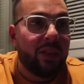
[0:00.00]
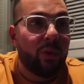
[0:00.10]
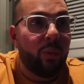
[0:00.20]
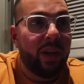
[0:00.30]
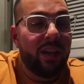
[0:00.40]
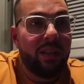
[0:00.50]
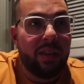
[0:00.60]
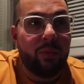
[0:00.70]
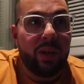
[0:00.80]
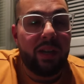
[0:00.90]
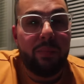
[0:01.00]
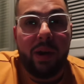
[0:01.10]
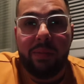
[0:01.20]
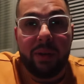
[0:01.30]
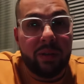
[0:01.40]
The way that we
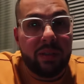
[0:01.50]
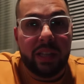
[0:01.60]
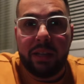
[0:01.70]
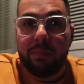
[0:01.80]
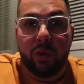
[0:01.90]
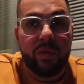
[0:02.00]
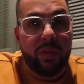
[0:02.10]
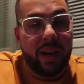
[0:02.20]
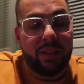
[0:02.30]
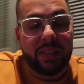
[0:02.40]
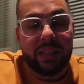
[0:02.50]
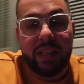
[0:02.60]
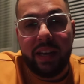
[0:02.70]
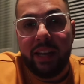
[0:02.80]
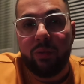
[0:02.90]
primarily moved around the
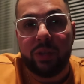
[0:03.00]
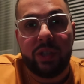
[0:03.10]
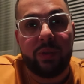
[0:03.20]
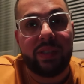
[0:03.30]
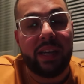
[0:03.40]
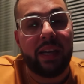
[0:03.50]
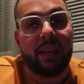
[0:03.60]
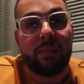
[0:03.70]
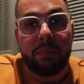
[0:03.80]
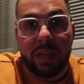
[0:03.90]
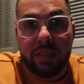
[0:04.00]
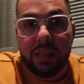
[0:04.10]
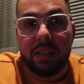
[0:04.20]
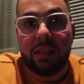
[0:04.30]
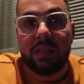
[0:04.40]
city was using
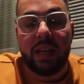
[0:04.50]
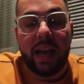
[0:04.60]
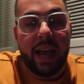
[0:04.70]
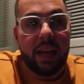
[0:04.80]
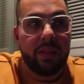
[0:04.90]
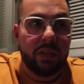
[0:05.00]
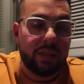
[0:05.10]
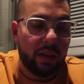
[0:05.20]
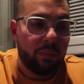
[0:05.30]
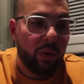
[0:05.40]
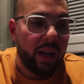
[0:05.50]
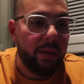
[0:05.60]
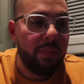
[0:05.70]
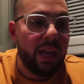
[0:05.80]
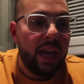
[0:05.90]
buses and the subway.
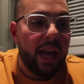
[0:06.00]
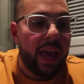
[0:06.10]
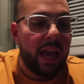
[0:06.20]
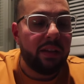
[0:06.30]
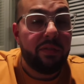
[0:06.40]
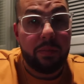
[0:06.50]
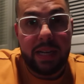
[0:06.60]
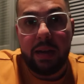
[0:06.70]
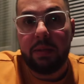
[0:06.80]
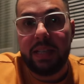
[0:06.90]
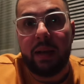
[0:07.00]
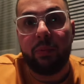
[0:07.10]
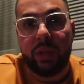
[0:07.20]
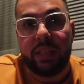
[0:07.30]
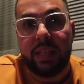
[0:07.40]
And from time to time,
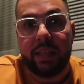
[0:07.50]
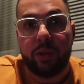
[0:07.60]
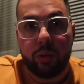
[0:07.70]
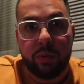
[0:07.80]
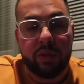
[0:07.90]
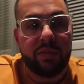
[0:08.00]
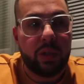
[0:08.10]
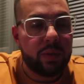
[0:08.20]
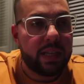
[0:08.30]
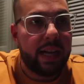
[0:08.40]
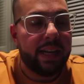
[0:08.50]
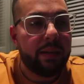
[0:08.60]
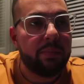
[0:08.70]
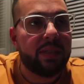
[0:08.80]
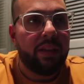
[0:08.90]
we did Uber a few
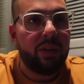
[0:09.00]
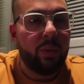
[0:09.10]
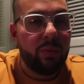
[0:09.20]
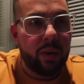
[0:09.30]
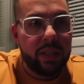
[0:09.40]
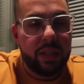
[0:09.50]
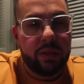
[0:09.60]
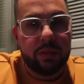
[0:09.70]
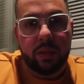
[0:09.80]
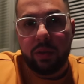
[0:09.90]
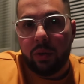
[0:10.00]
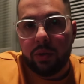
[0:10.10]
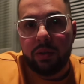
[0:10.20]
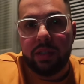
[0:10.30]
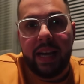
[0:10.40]
times. Even though we wanted to use
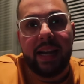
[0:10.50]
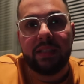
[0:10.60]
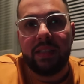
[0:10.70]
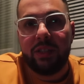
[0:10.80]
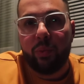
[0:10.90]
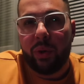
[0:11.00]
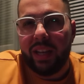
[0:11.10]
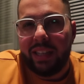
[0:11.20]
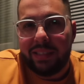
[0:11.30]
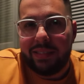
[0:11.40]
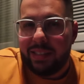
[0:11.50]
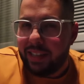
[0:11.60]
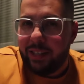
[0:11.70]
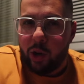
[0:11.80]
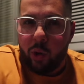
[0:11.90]
local taxis, we
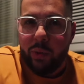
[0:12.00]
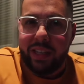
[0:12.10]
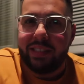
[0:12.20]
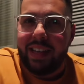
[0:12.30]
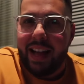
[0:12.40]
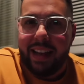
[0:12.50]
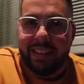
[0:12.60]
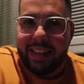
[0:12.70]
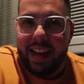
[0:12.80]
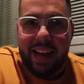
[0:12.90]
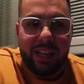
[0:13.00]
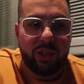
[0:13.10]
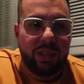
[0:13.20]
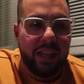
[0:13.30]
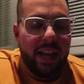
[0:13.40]
didn't always had
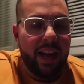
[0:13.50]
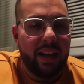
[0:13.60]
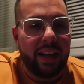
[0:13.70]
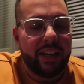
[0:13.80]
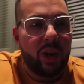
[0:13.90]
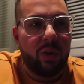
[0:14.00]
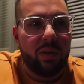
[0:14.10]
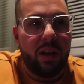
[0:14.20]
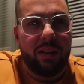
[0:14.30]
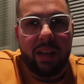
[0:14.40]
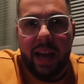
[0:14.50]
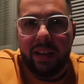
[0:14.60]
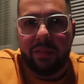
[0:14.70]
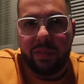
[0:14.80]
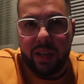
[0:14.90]
cash. And I know a lot
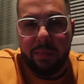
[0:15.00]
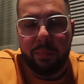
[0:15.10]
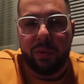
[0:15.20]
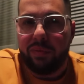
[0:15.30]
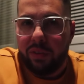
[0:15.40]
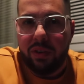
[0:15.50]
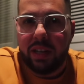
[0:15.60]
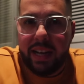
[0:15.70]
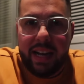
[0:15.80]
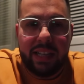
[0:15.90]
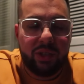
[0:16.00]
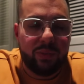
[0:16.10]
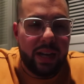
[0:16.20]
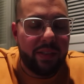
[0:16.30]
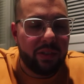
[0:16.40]
of them prefer cash
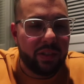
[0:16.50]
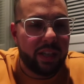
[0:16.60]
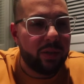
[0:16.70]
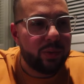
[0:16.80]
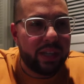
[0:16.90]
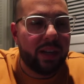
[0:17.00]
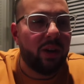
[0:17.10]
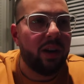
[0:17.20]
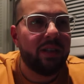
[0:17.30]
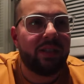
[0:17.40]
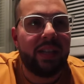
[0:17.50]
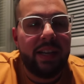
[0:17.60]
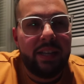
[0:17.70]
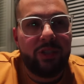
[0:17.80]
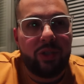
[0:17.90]
rather than using cards.
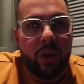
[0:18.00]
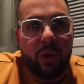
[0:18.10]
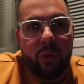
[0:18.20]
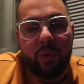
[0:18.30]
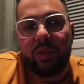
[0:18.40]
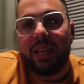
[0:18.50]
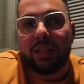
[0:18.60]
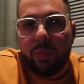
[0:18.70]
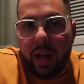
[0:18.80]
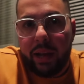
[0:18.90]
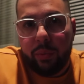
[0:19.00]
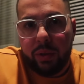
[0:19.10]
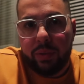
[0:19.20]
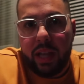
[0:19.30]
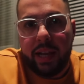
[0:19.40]
So that's why we
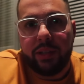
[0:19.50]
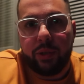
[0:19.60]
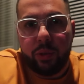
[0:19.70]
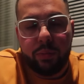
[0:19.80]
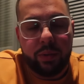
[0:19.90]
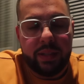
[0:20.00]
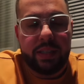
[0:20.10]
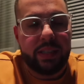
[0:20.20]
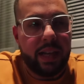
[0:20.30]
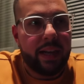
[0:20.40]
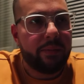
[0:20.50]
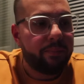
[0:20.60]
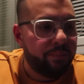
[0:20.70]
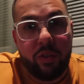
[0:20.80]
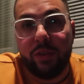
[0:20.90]
relied on Uber instead.
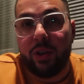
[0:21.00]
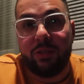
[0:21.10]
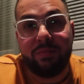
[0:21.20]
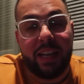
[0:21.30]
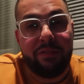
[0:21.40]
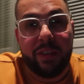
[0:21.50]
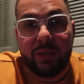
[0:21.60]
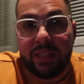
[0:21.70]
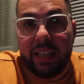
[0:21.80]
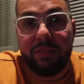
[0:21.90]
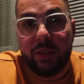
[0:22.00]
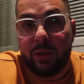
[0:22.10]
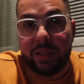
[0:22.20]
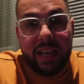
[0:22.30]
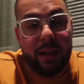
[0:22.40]
Overall, I felt safe the
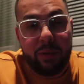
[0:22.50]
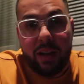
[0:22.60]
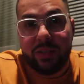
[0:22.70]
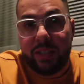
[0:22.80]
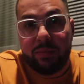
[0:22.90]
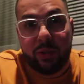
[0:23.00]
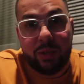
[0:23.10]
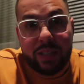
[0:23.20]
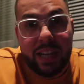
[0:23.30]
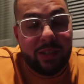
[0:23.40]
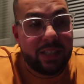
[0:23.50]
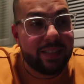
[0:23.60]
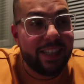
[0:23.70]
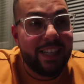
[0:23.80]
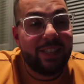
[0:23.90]
whole time when I was here in Buenos
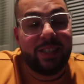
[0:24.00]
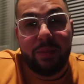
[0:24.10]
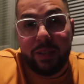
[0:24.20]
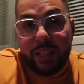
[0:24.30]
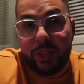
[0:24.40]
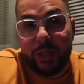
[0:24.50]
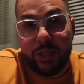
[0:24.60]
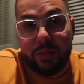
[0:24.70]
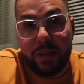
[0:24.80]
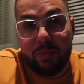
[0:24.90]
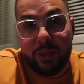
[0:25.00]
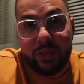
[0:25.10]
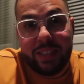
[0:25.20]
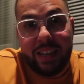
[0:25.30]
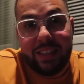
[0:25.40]
Aires. Something you should know about
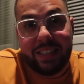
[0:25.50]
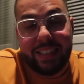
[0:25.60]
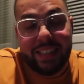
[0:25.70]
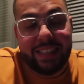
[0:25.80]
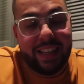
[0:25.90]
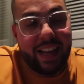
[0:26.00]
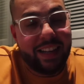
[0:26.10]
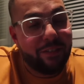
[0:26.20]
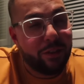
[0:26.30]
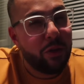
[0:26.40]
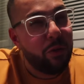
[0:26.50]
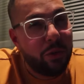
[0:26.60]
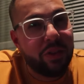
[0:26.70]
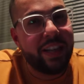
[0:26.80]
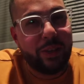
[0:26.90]
Buenos Aires is that if you
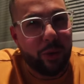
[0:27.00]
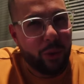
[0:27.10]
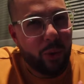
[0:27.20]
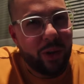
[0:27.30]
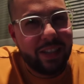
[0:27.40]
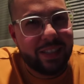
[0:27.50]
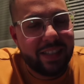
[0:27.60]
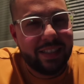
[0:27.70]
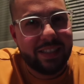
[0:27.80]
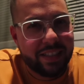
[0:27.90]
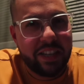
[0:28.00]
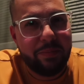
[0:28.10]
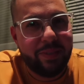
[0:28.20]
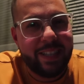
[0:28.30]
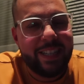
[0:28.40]
think New York doesn't sleep,
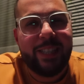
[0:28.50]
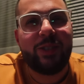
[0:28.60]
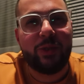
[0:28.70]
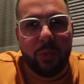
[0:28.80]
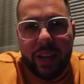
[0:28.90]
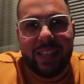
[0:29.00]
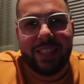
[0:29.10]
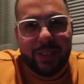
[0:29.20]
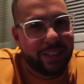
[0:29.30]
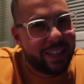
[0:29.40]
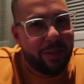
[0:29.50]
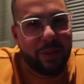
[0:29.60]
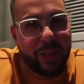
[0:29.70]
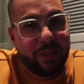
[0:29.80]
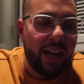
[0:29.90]
just wait until you come
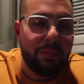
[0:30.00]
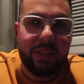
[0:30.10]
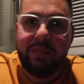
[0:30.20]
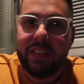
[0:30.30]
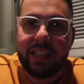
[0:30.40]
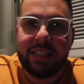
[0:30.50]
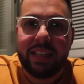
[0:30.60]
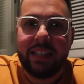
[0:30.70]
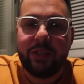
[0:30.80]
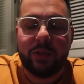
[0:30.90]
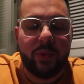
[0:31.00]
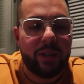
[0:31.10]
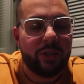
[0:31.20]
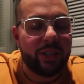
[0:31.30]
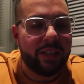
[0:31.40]
here. I believe that's it. Just
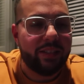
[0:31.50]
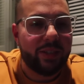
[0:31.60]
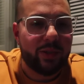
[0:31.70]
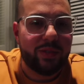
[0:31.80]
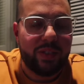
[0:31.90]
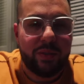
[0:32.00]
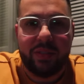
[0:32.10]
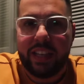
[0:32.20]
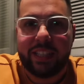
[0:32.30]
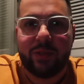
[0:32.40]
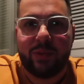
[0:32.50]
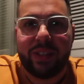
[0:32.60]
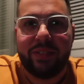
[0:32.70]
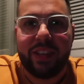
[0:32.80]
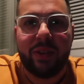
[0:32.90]
wanted to share those few things
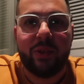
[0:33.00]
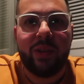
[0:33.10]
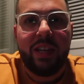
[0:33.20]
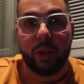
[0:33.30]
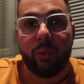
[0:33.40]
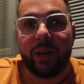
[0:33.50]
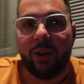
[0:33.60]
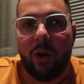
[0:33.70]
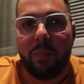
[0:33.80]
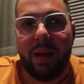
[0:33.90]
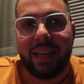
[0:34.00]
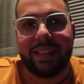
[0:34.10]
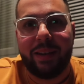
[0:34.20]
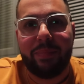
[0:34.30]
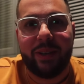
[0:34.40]
with you. We are all
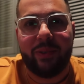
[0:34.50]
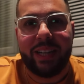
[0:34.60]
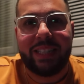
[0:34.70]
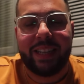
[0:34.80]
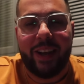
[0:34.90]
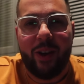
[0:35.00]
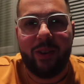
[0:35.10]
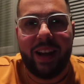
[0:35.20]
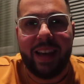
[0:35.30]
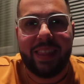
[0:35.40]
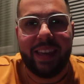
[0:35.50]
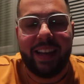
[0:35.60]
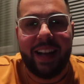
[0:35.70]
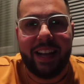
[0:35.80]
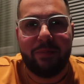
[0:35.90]
packed up and ready to go. I
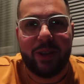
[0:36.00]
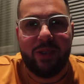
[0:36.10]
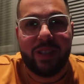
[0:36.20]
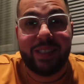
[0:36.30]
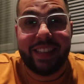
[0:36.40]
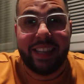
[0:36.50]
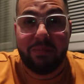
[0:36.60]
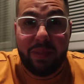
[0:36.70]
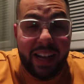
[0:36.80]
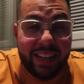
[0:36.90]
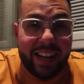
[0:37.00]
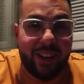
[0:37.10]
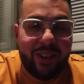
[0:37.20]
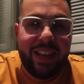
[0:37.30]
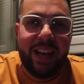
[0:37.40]
think I am going to say goodbye
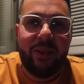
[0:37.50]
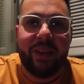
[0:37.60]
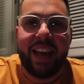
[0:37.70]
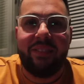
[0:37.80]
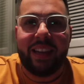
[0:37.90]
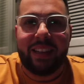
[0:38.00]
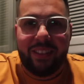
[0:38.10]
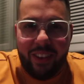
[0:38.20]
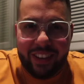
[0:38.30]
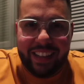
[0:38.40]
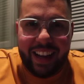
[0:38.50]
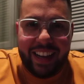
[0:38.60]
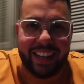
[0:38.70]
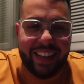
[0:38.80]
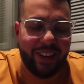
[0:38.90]
now. We have a long night.